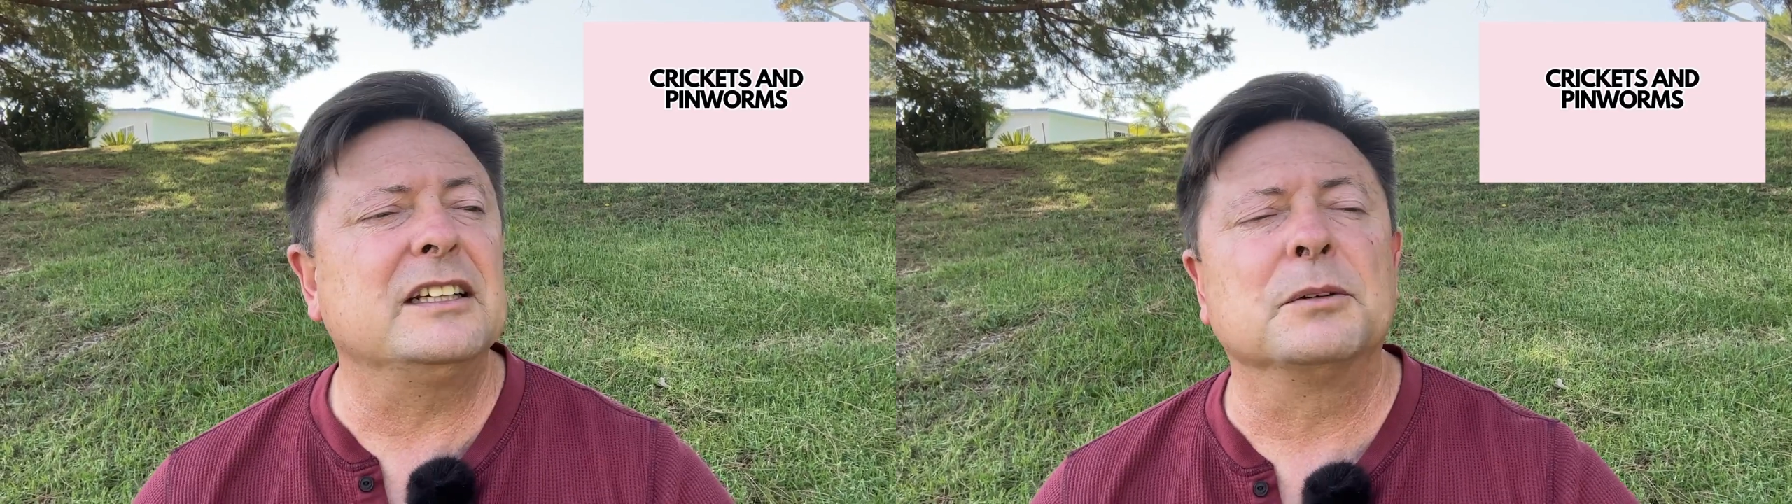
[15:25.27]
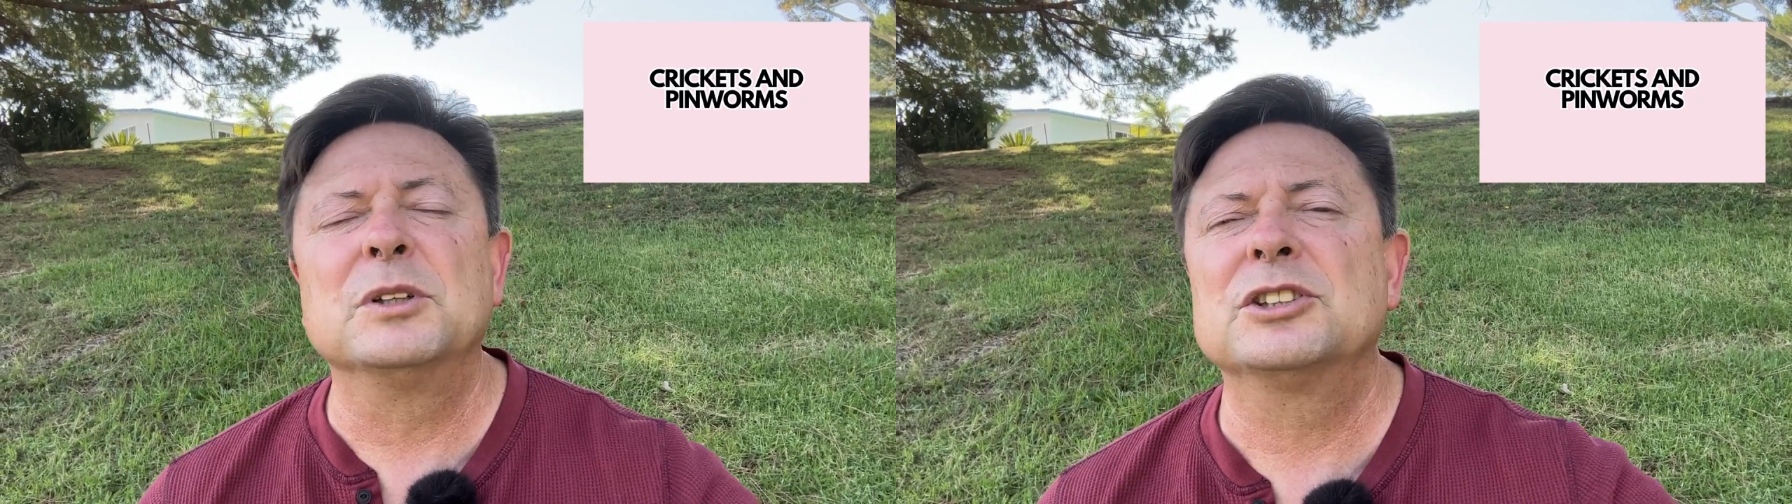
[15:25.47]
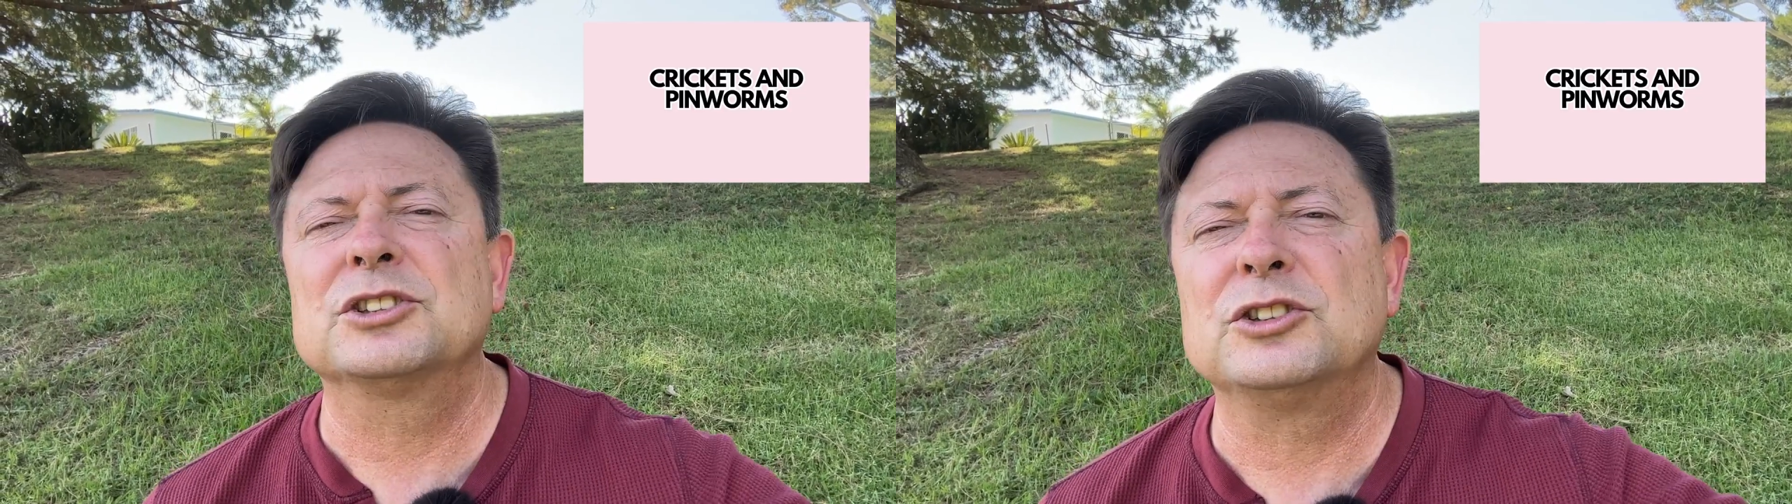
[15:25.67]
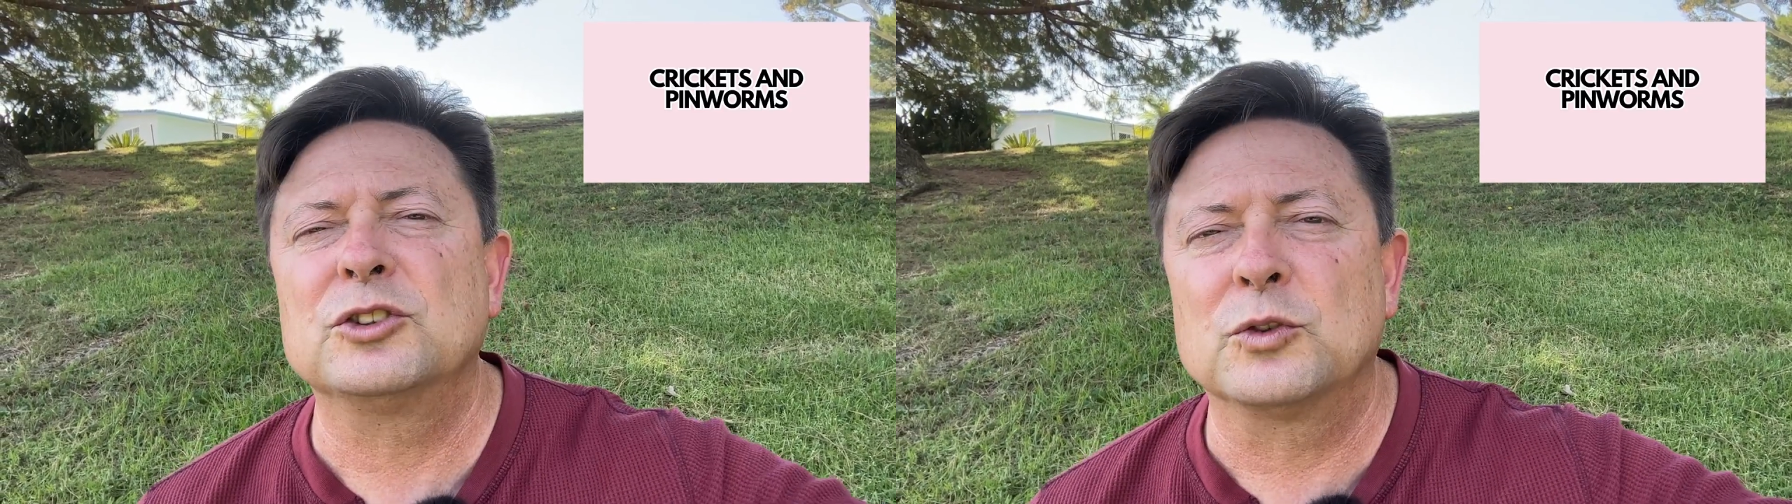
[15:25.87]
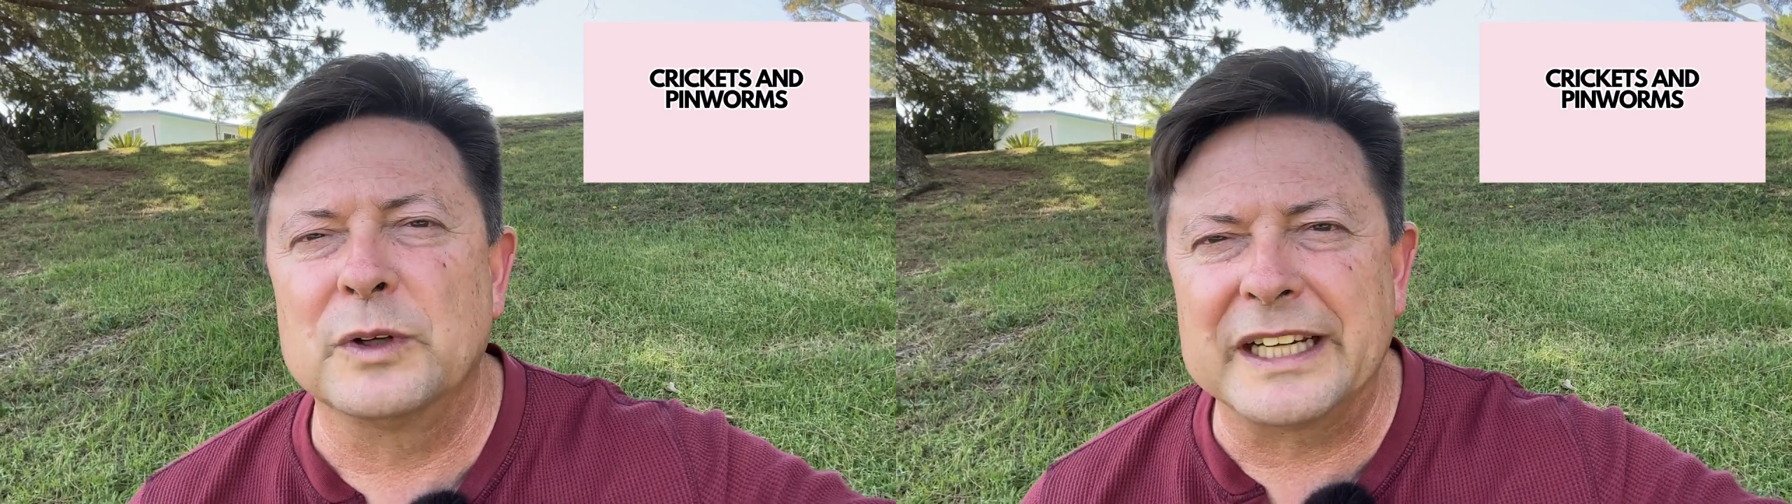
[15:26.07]
commercial
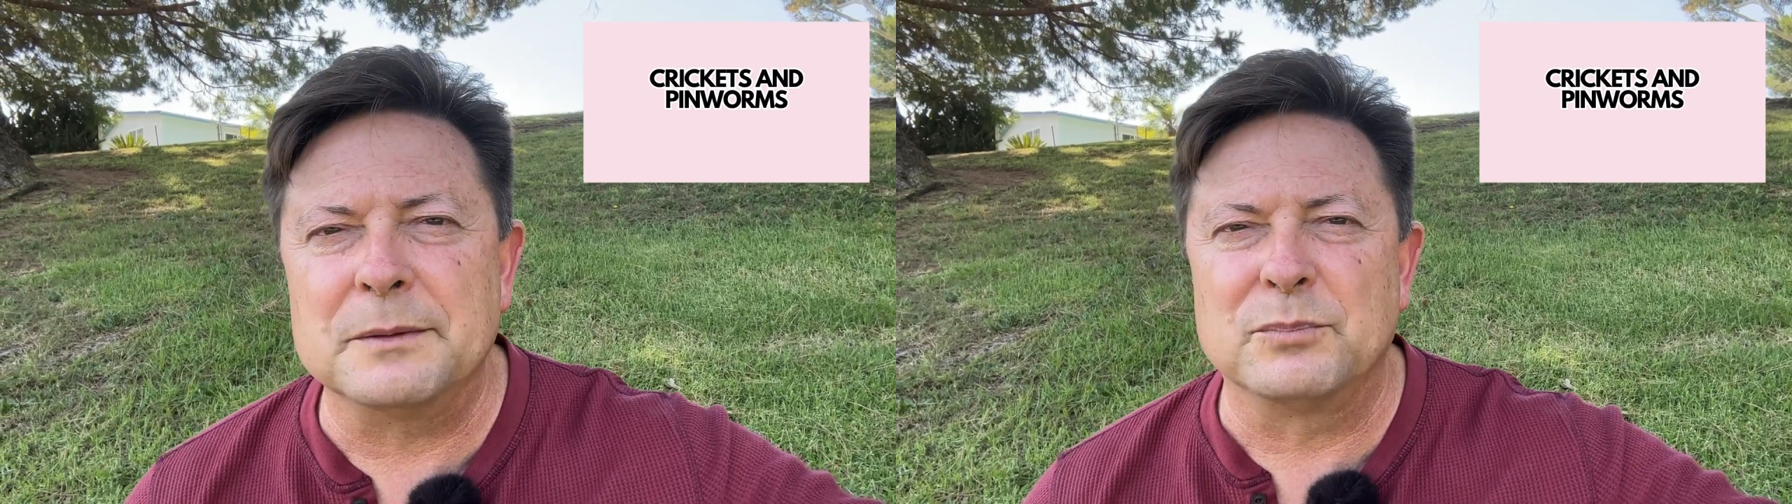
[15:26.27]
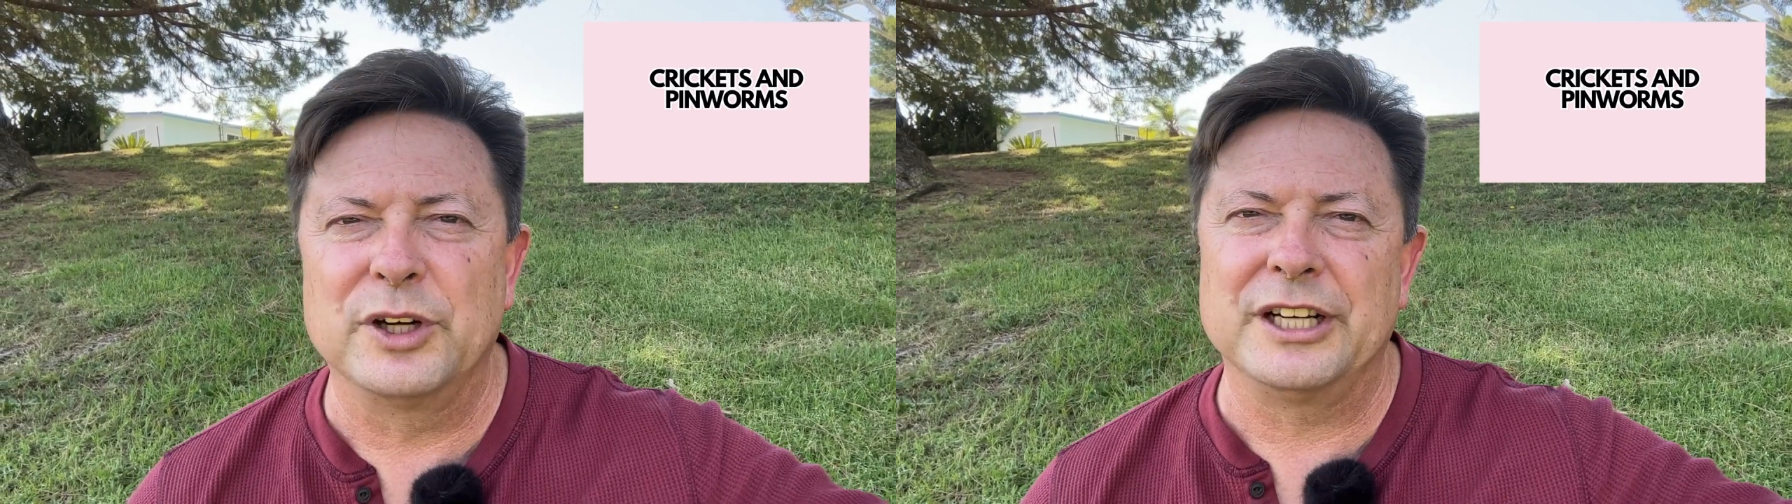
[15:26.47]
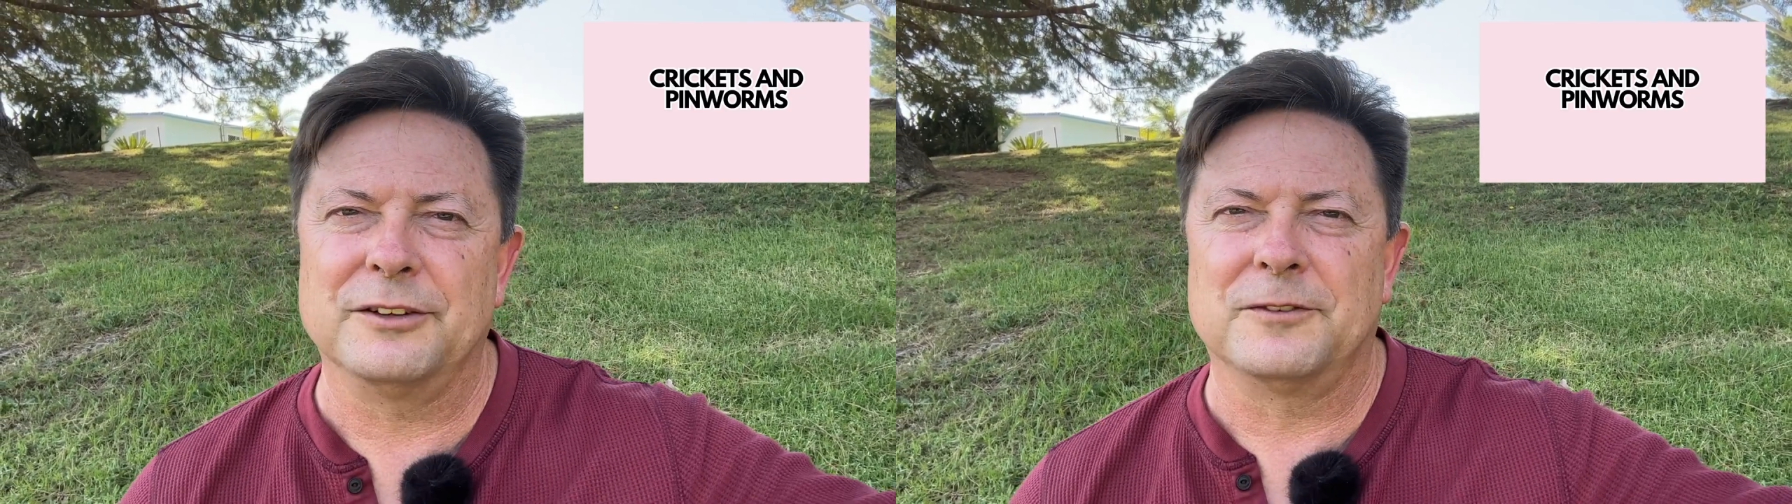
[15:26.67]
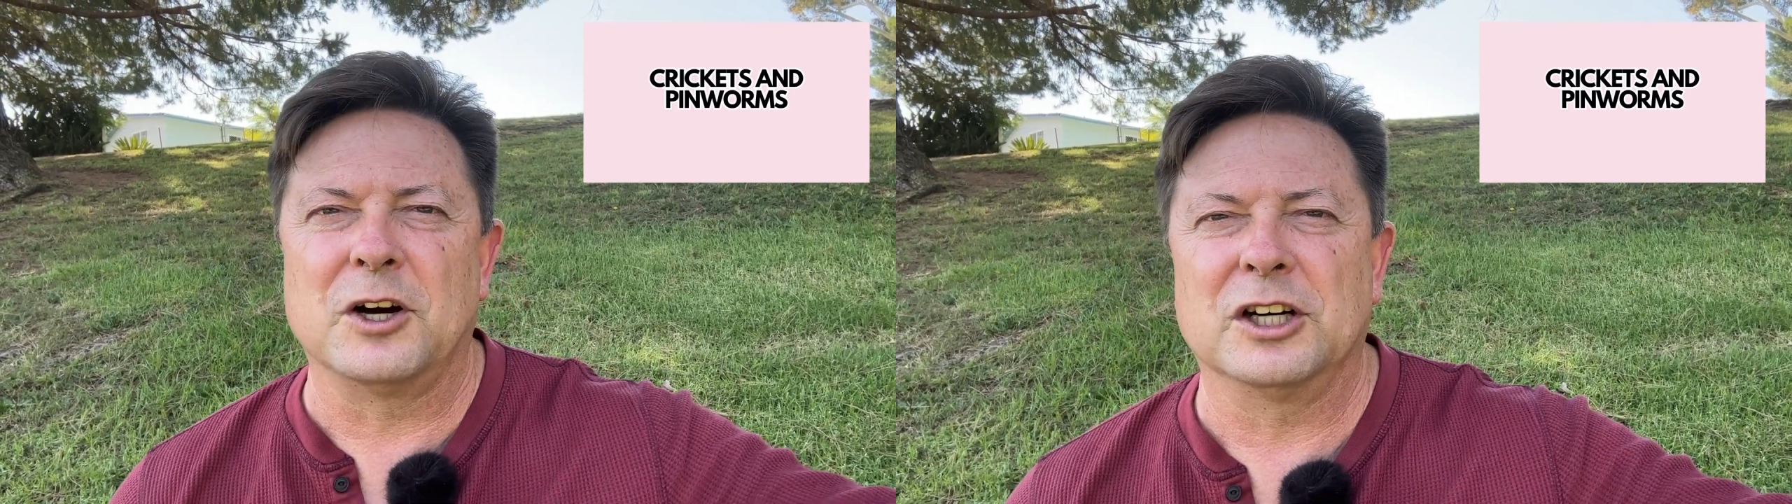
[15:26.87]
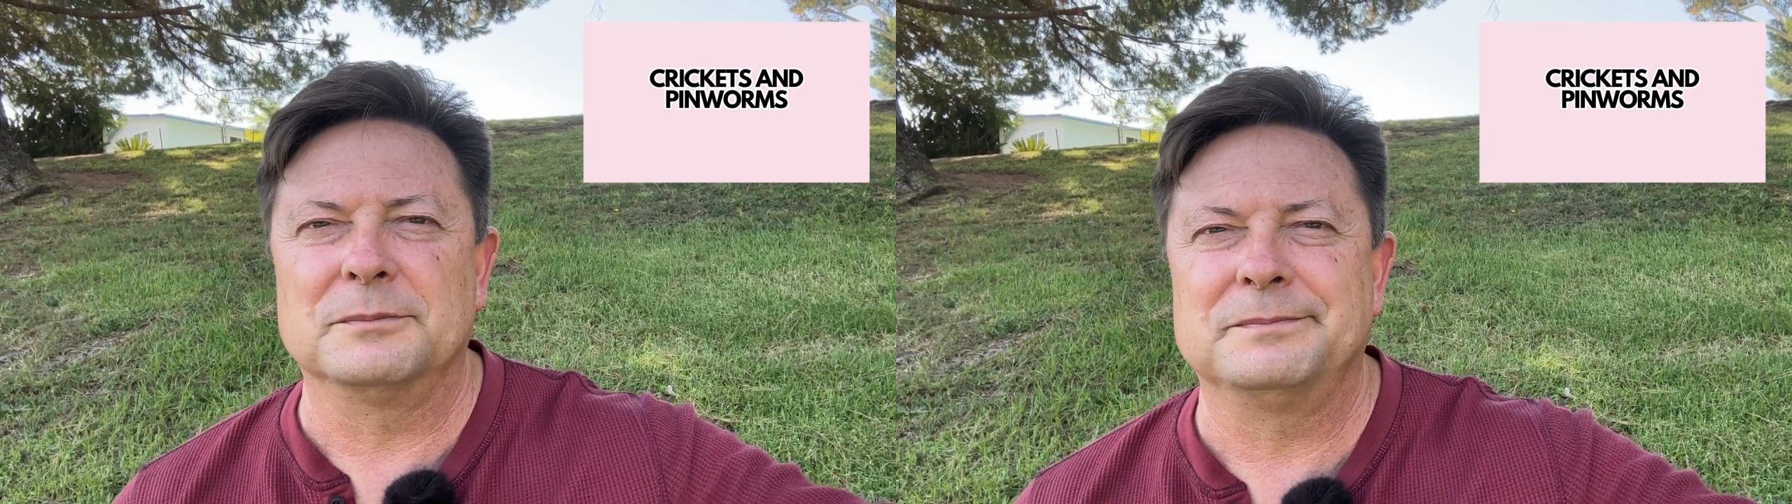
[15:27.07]
cricket breeding
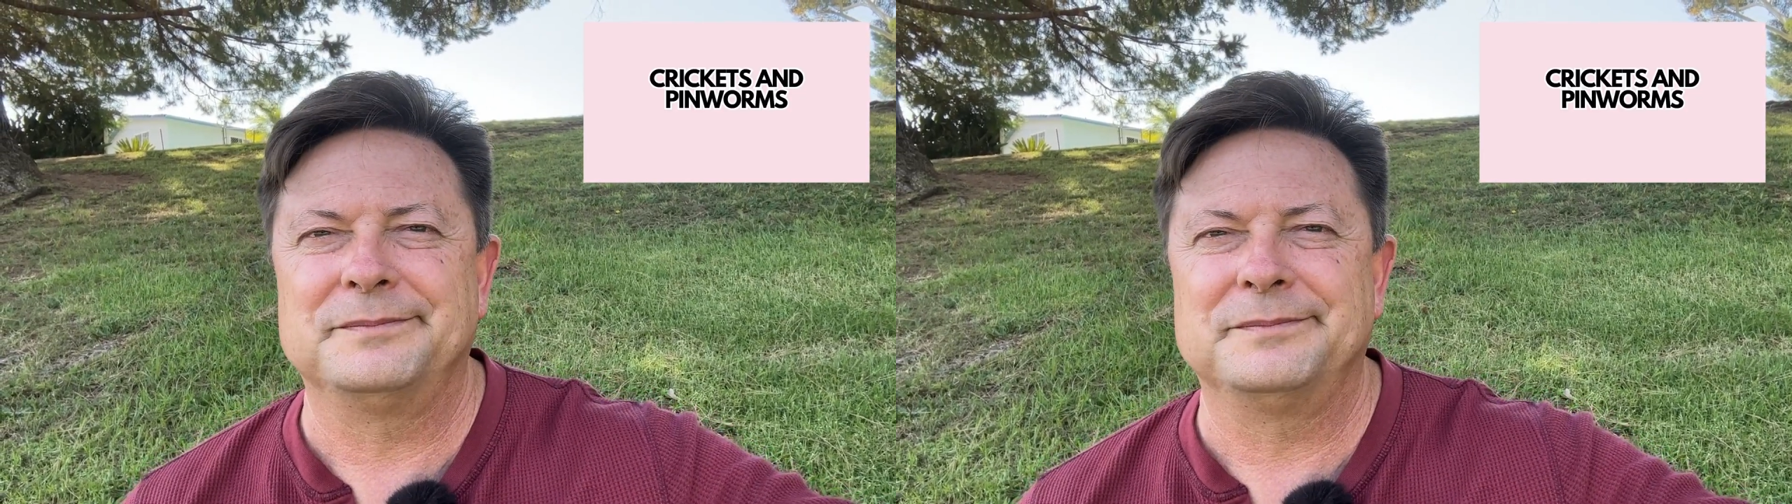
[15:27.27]
farm.